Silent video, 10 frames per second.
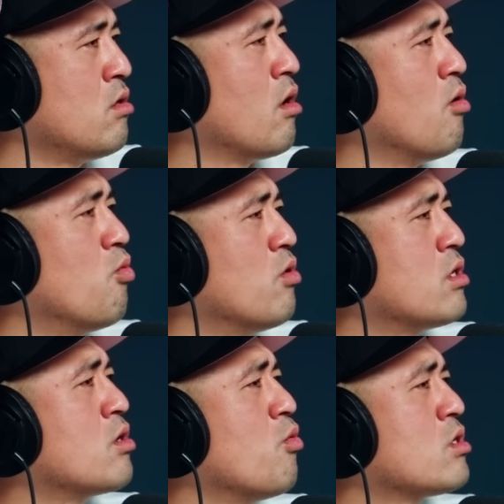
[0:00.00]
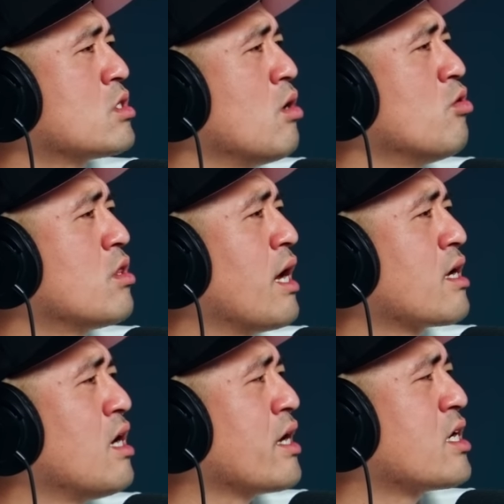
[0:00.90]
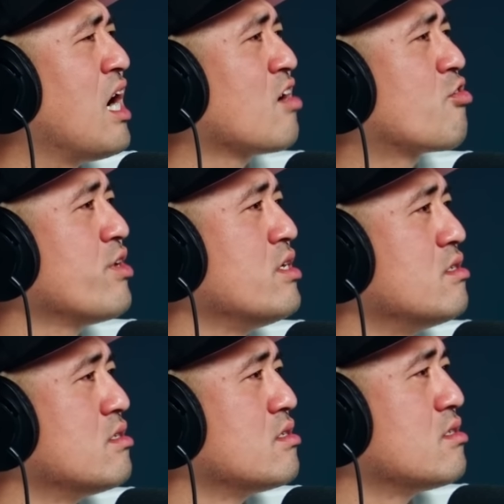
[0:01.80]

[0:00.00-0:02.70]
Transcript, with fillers: Yo, what's what's up with that guy concrete?